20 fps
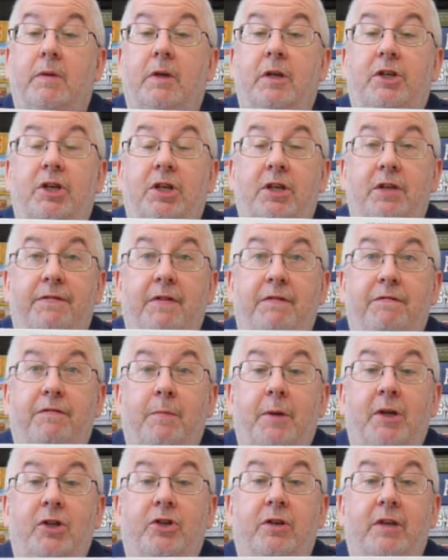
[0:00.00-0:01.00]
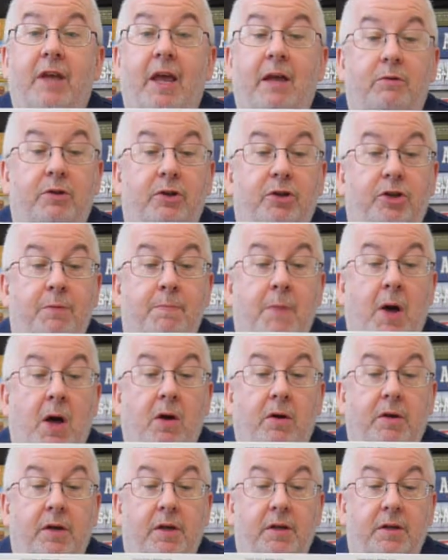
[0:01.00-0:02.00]
a sheet of informational counters, your
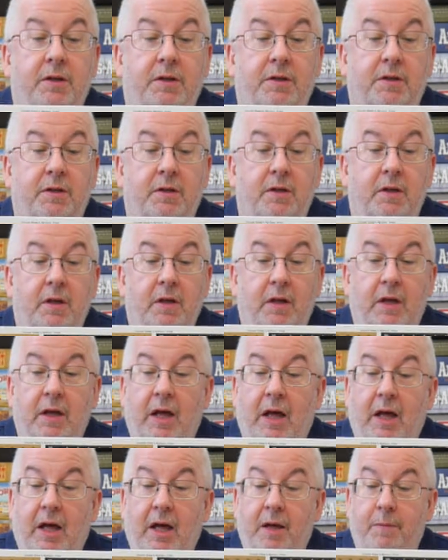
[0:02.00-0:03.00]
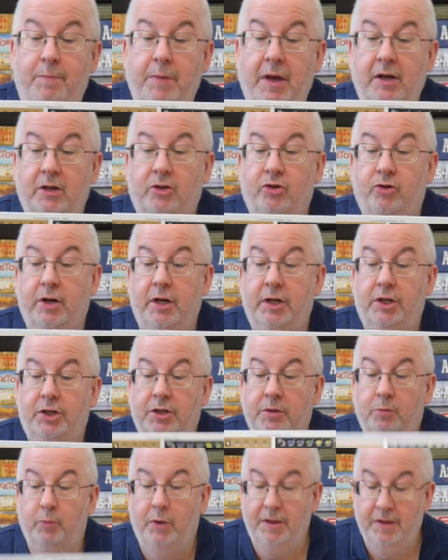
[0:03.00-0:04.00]
markers,
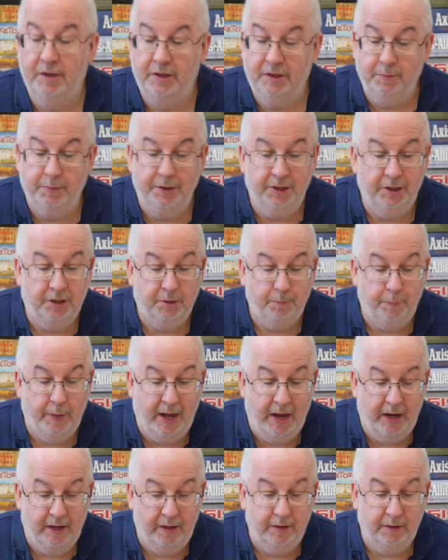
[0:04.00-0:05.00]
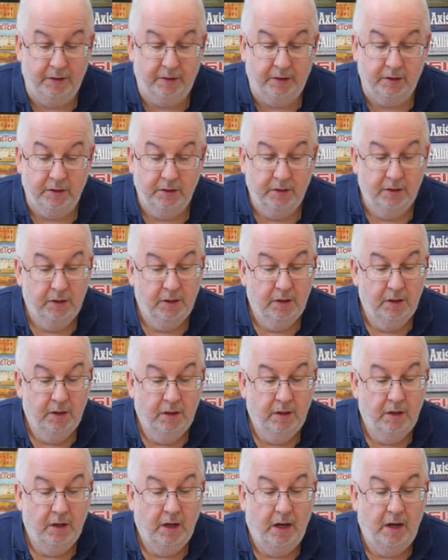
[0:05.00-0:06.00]
penetration, when things have been spent,
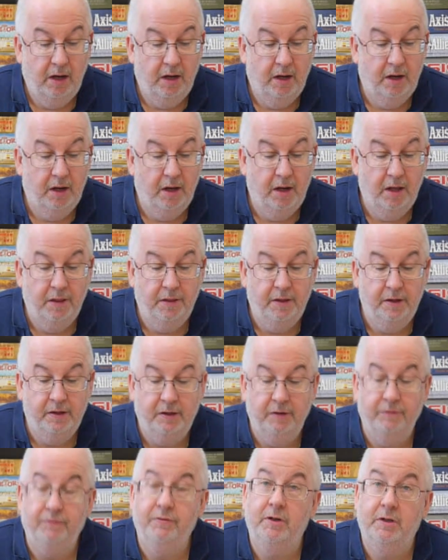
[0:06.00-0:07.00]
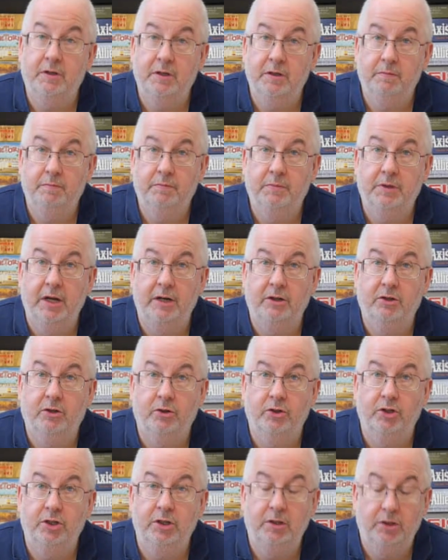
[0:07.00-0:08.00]
the different
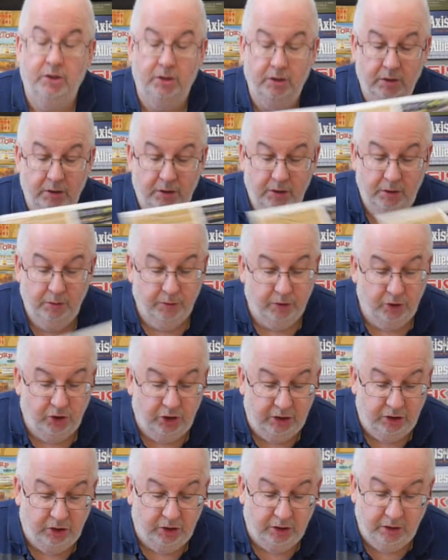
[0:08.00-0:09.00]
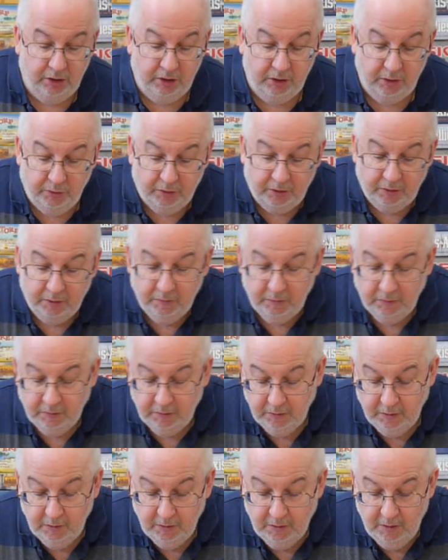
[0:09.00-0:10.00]
tactical sheets you can use, the chits you can use.
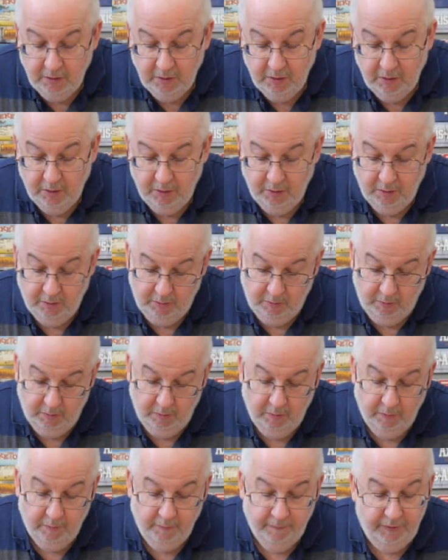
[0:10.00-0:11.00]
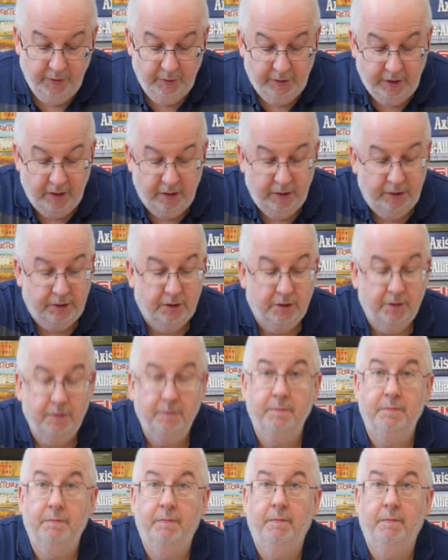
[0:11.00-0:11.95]
A few dice,